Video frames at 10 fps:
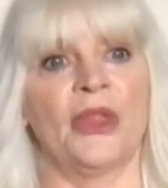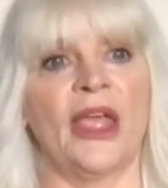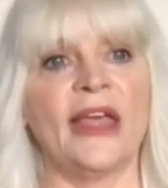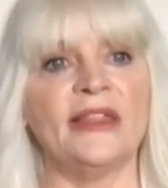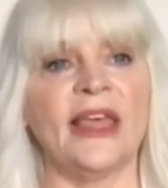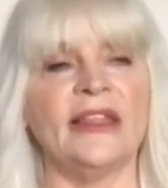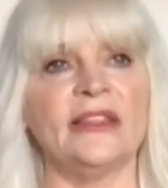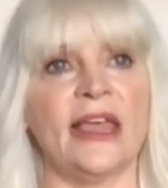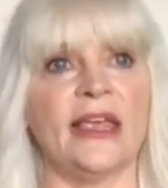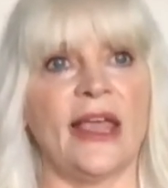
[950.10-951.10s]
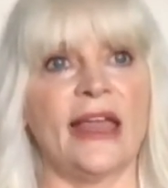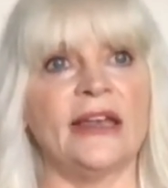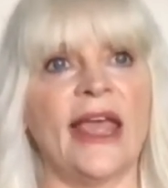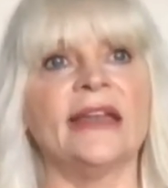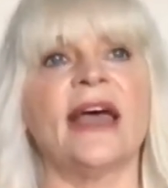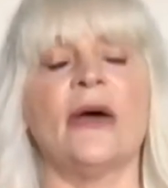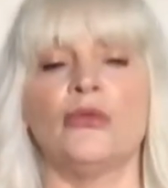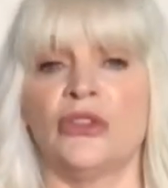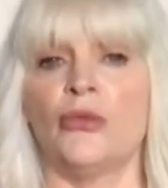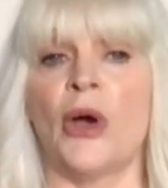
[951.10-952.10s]
and they they and and
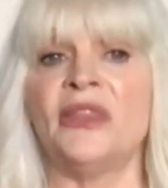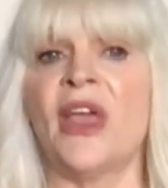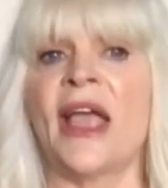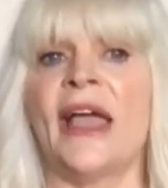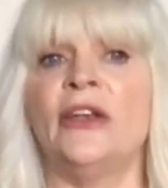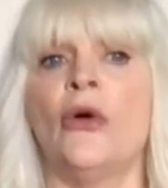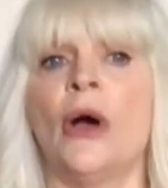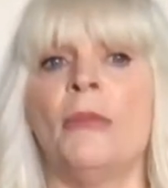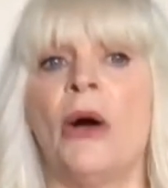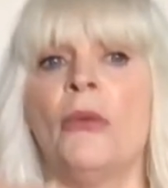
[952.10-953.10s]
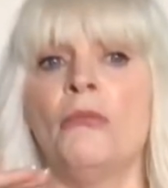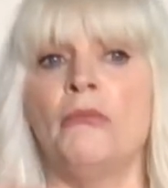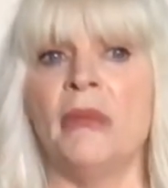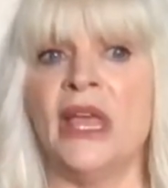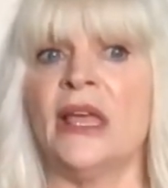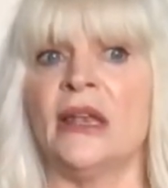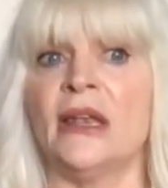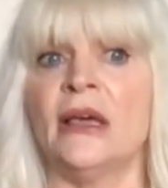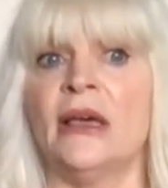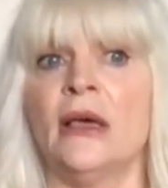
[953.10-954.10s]
the one thing i know about men
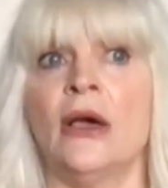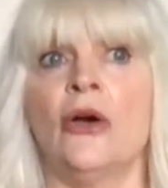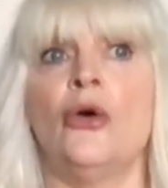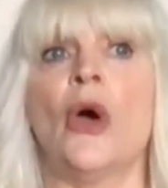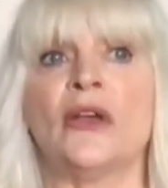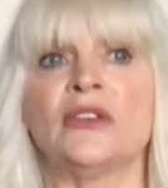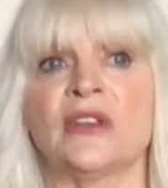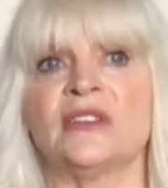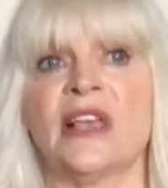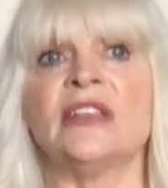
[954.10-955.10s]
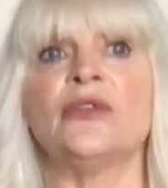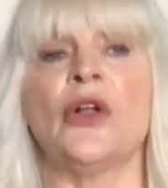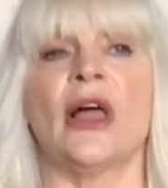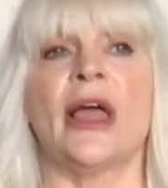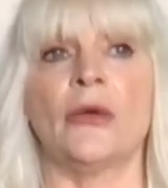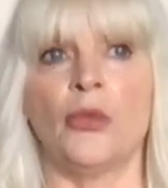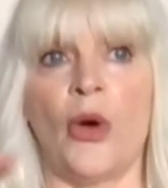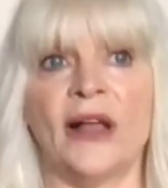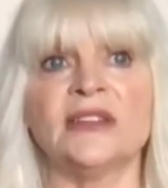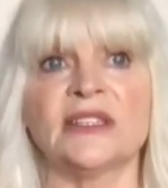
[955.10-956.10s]
who are successful and
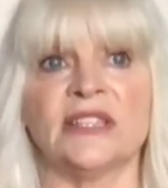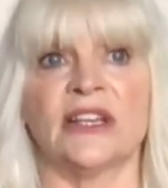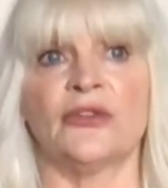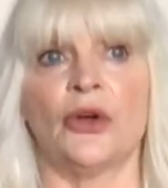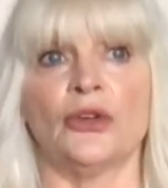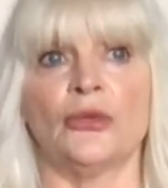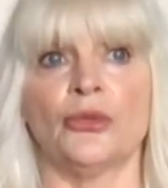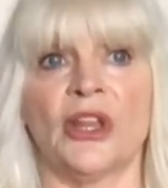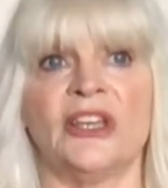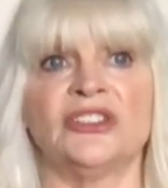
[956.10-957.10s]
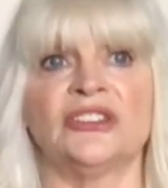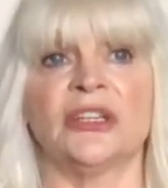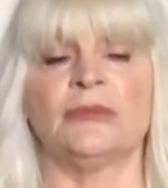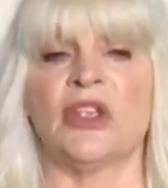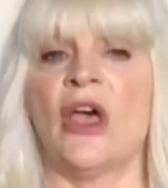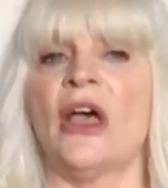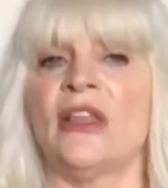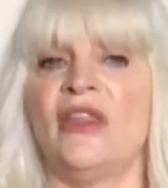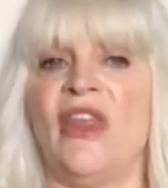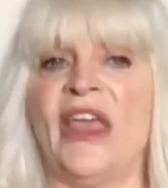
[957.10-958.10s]
want successful relationships
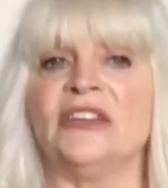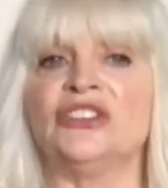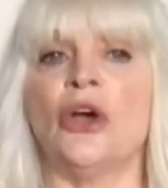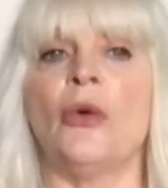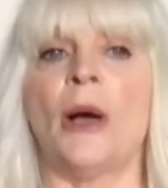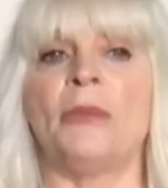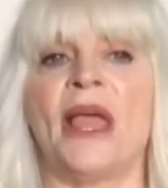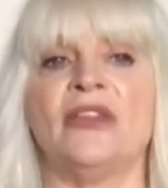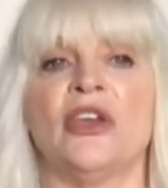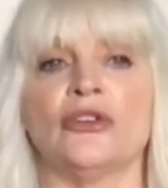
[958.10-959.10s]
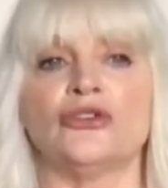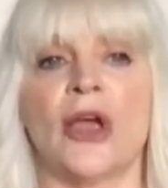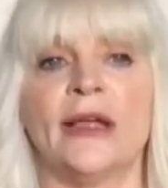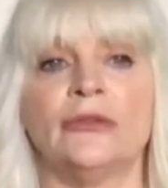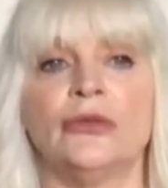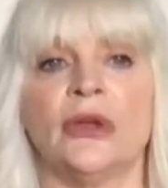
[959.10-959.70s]
they show up and they're trying to